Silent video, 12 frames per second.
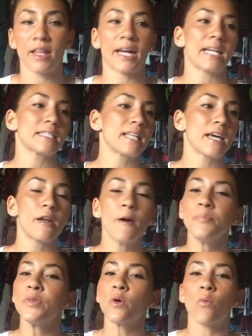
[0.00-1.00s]
Like I said,
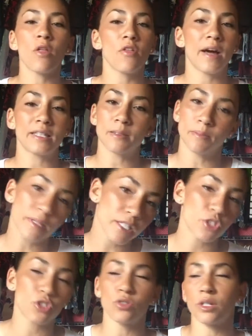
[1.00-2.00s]
whether that's a
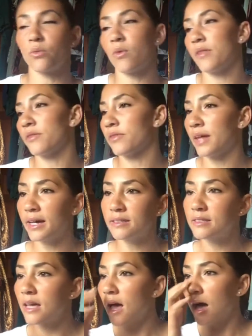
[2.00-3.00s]
ministry, whether
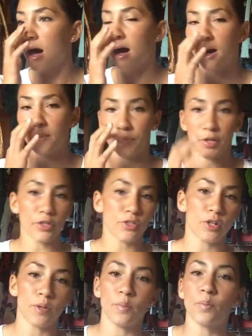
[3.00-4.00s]
that's a
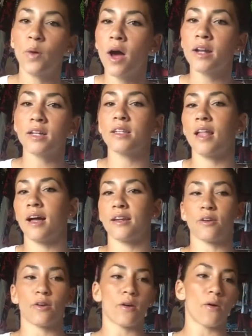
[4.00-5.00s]
certain product line
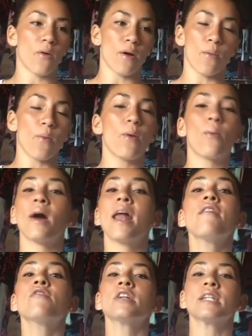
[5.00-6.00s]
or
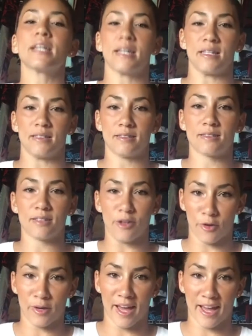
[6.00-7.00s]
whatever it is,
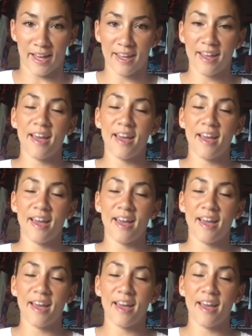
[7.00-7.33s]
okay?